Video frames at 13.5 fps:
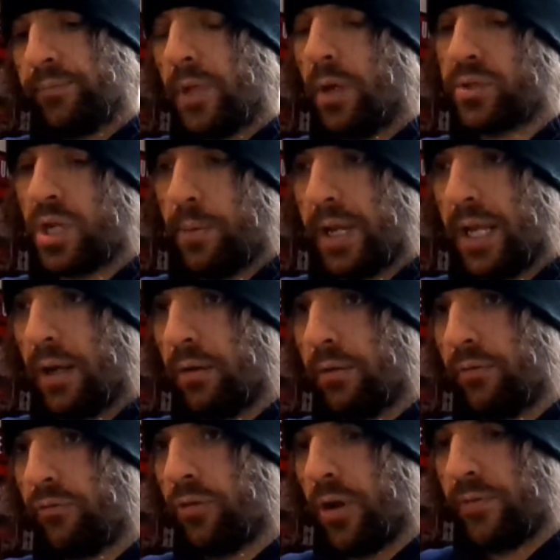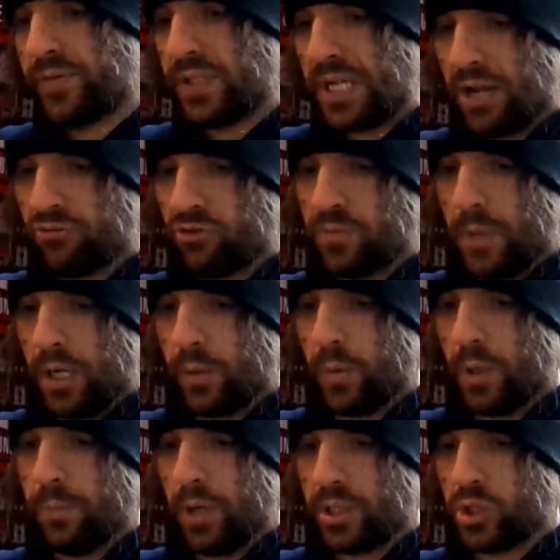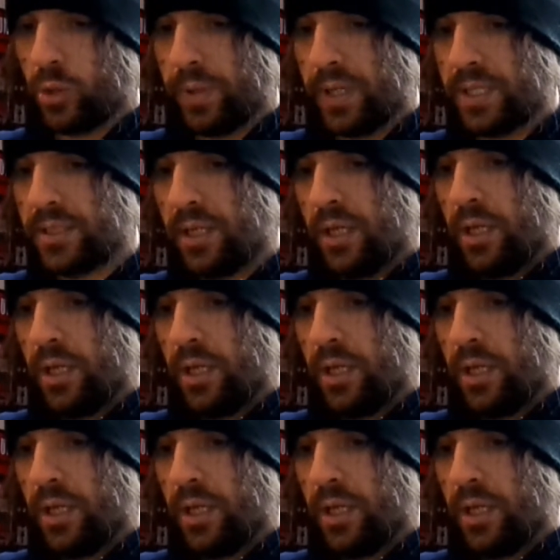I was coming out of St Andrew's Market, where the bike shop is,